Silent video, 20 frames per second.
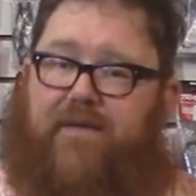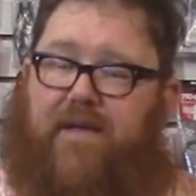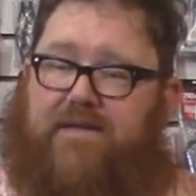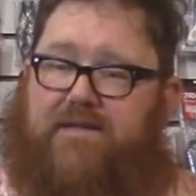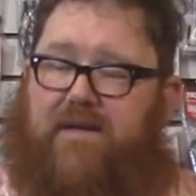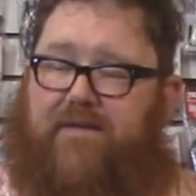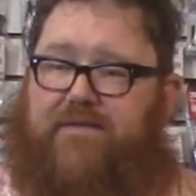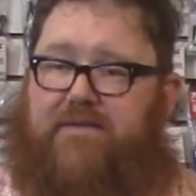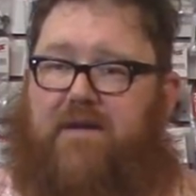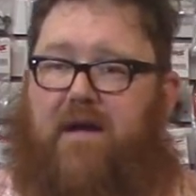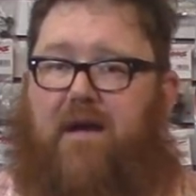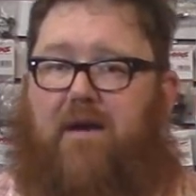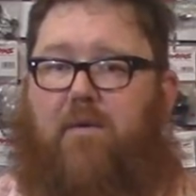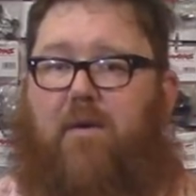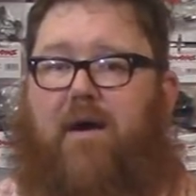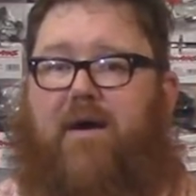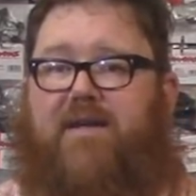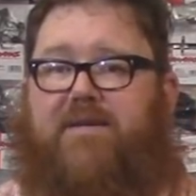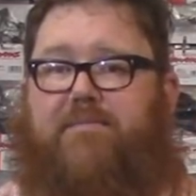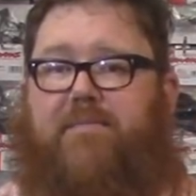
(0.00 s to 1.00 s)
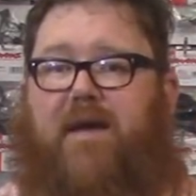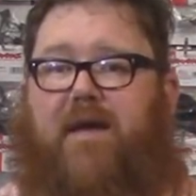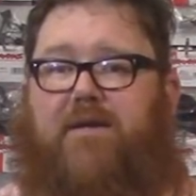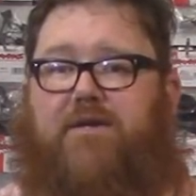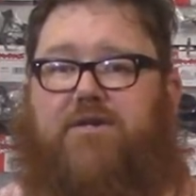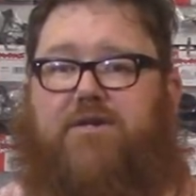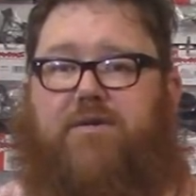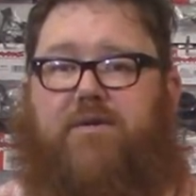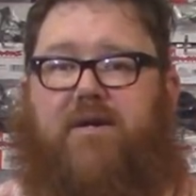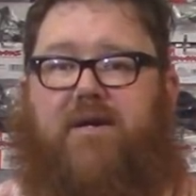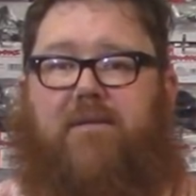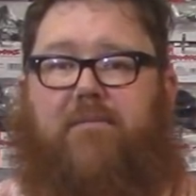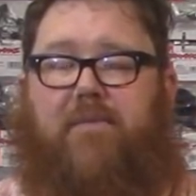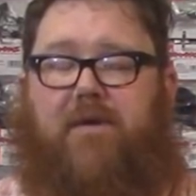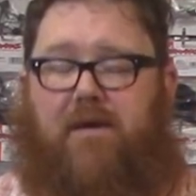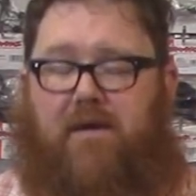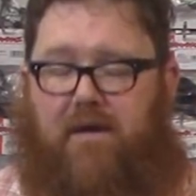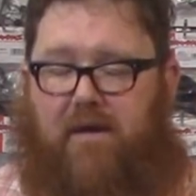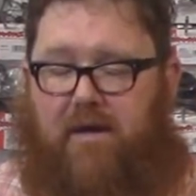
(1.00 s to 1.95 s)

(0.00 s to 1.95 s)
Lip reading: That stuff's not quite as mainstream